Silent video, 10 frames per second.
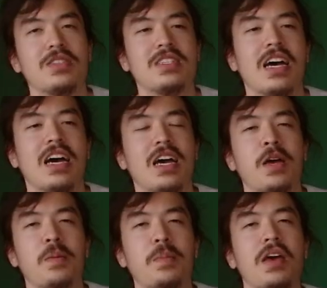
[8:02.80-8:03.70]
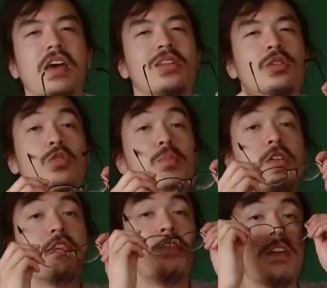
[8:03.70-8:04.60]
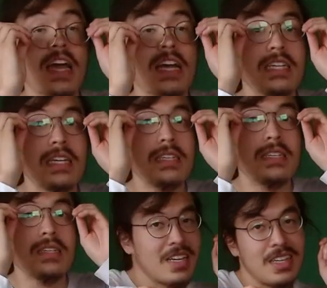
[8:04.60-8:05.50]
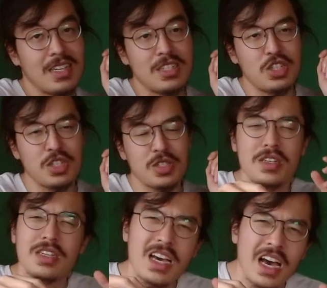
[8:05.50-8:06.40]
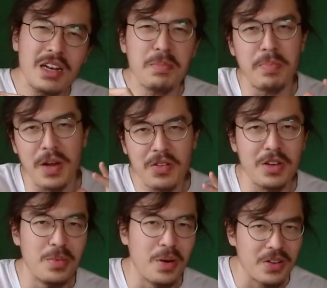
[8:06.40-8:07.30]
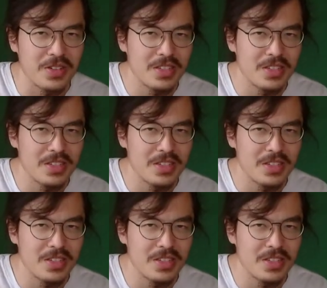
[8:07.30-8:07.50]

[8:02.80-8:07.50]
time to perfect it, because it just kind of barely works.